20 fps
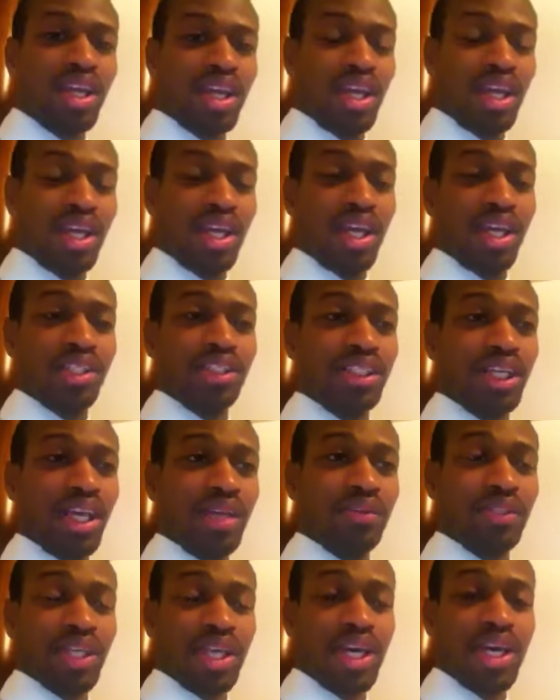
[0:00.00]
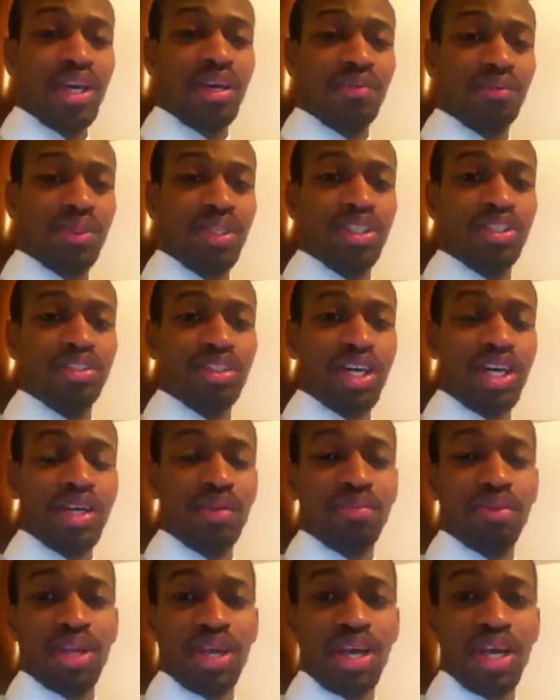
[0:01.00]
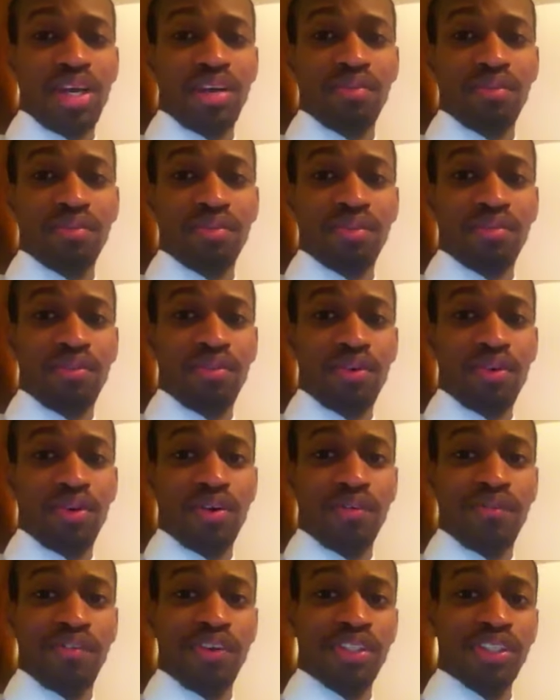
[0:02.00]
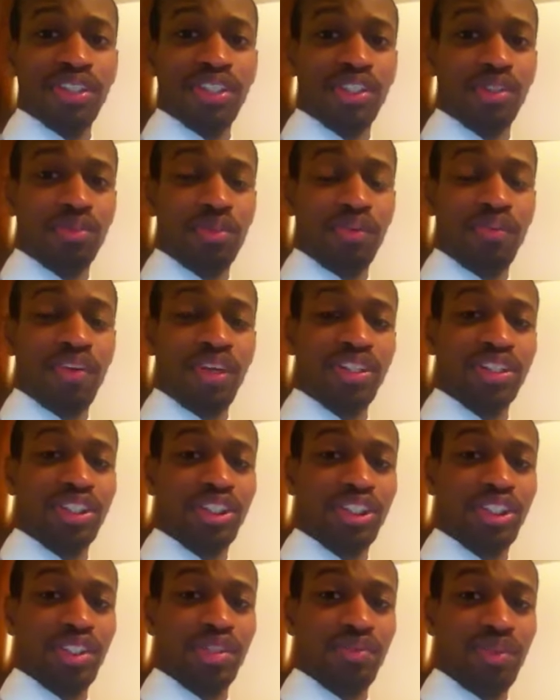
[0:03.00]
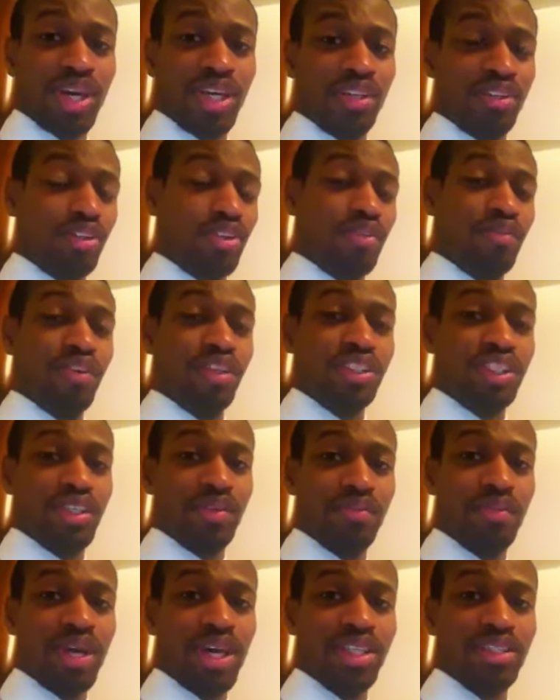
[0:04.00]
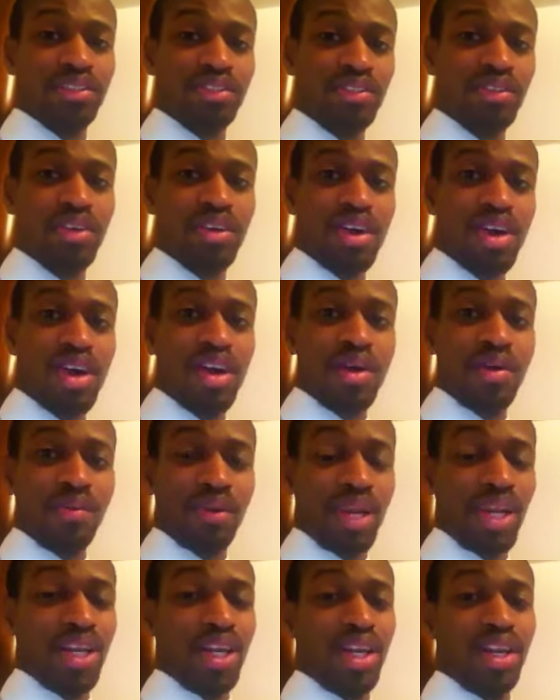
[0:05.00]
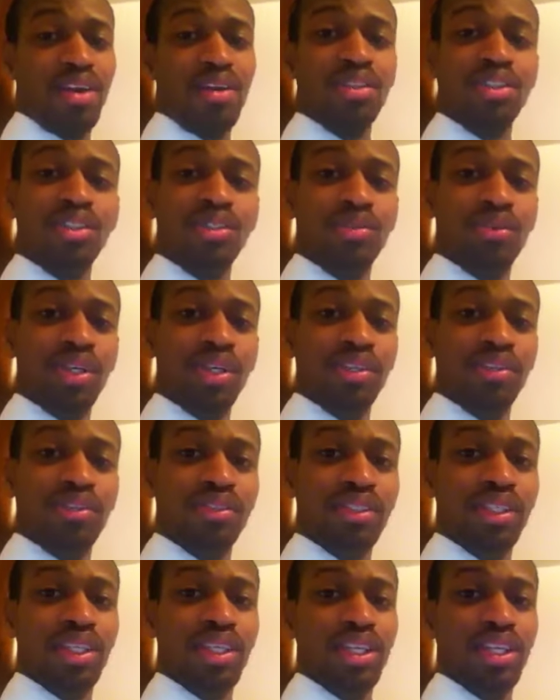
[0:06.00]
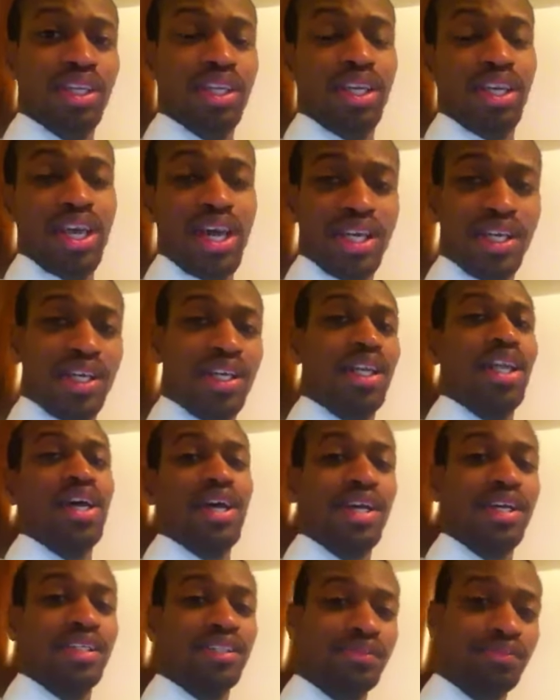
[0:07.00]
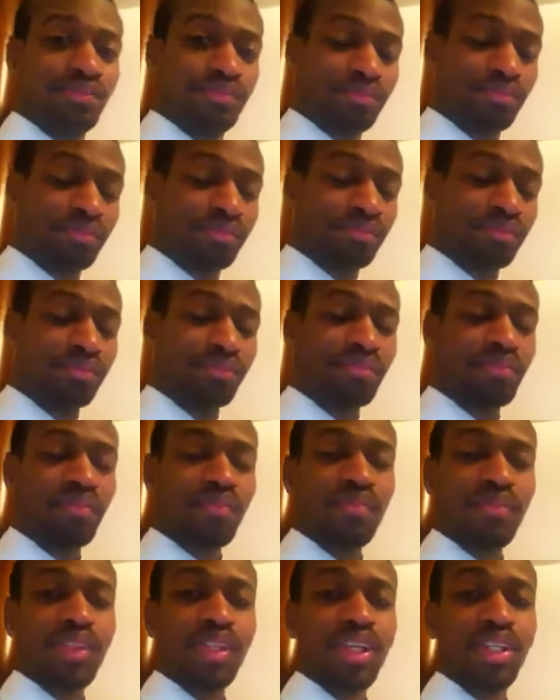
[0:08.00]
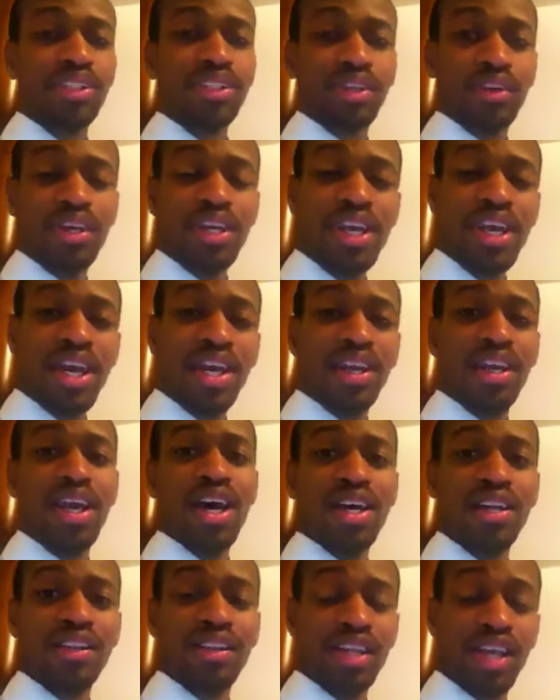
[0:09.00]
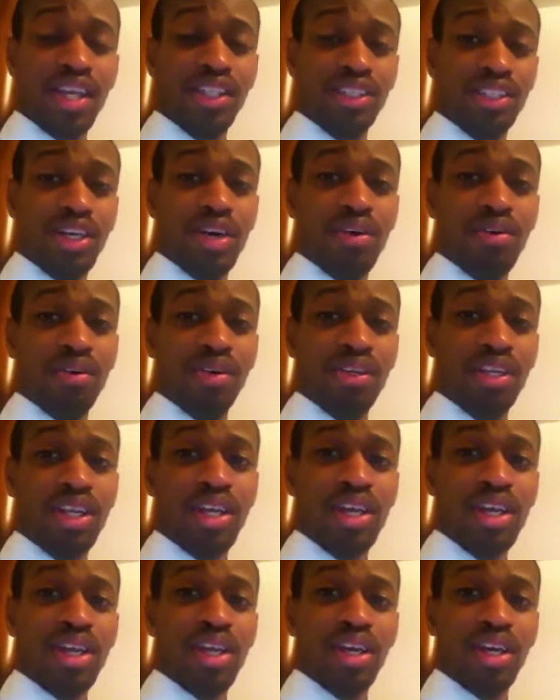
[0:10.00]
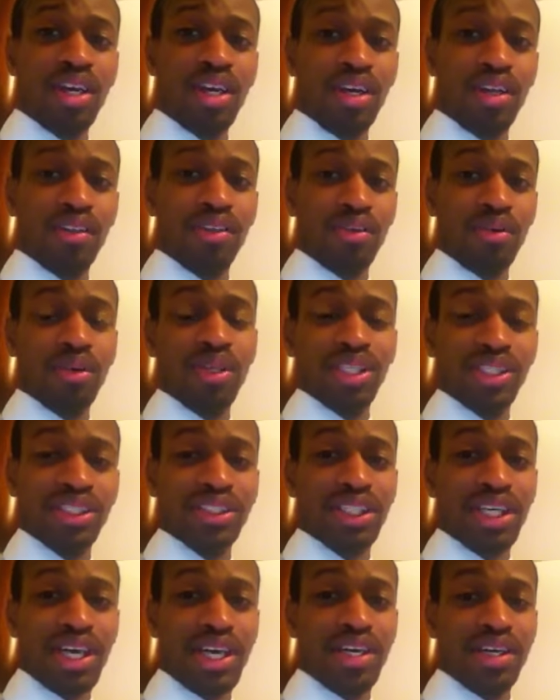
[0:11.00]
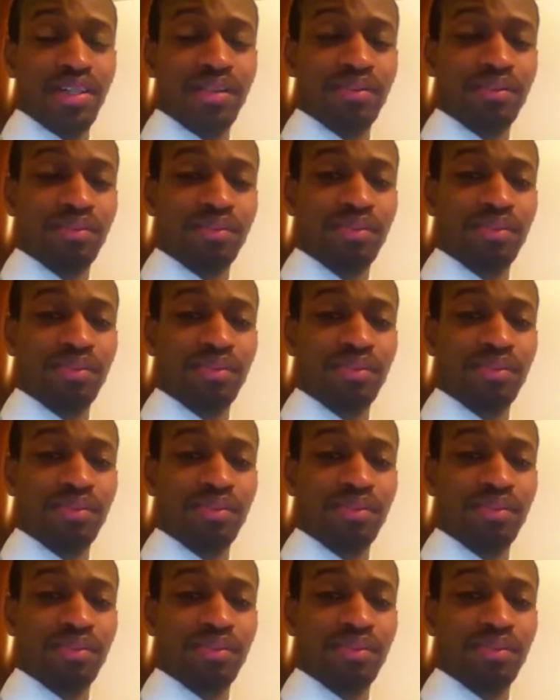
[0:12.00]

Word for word: And at the same time, he tried applying for a physics professorship at the University of Basel, but that didn't go too well. He, he got declined. So he had a lot of things going uh, through this time